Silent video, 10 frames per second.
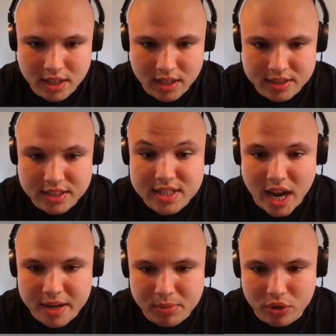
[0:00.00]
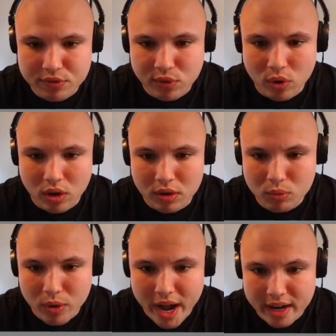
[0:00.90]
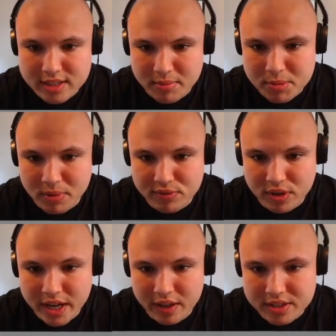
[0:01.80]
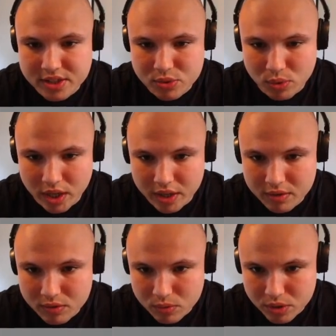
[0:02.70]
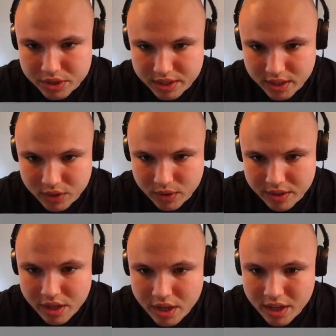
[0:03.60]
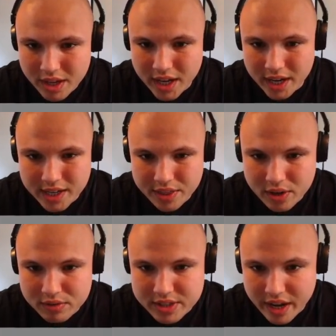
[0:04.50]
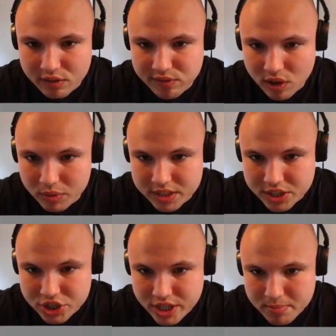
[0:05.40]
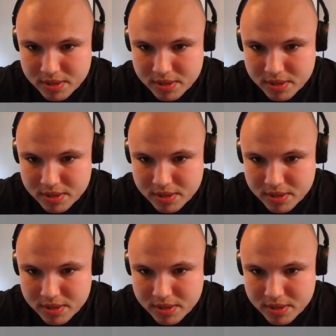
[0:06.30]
design mode for wax ups, but for now this is what we're dealing with. Another downfall with this shape